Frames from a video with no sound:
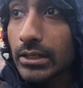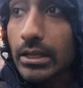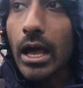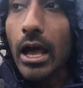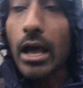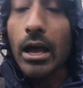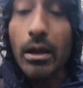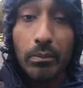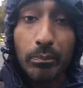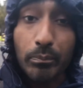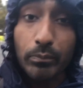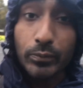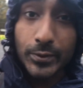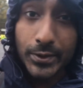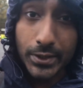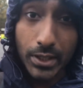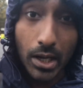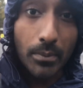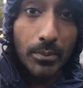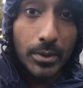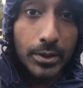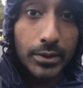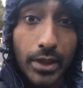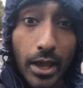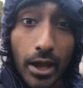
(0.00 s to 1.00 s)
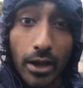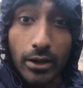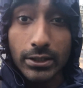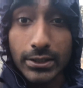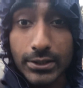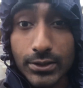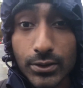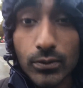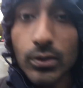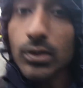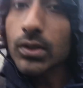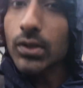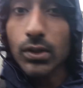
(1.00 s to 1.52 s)
uh, some of that
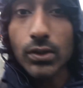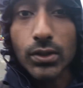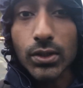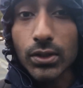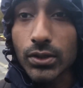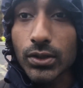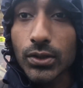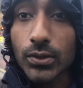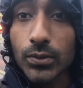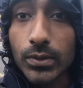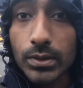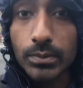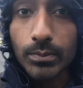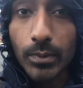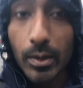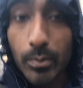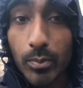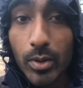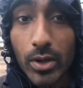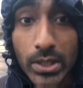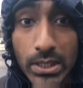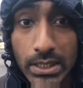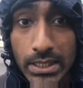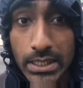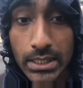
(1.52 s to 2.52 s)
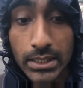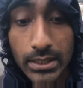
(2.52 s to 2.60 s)
is also to do with my body.